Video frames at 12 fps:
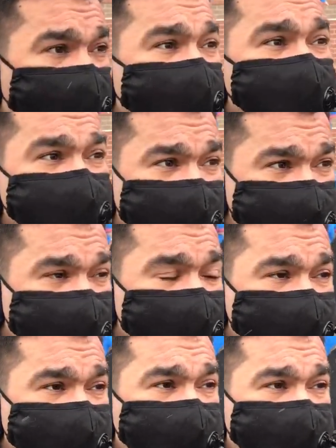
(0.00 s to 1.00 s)
our intense
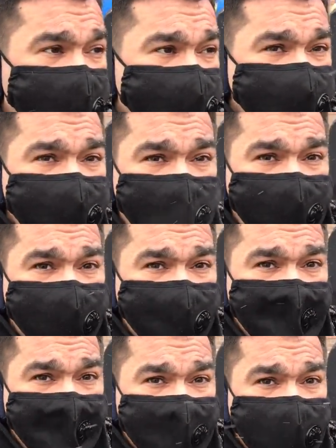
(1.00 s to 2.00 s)
kids, our 5-day
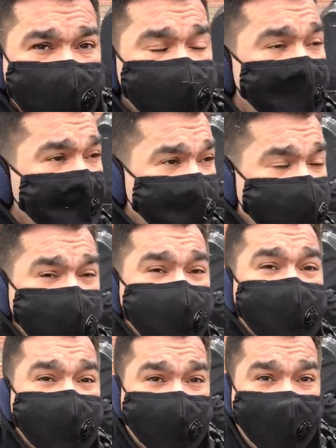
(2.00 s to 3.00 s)
kids.
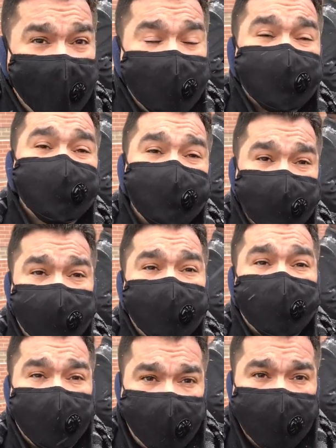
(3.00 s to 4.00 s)
Thursday, Friday, it's a
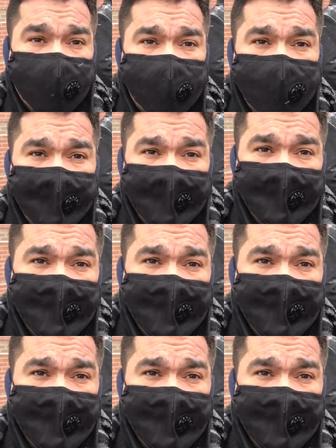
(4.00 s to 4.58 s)
different cohort.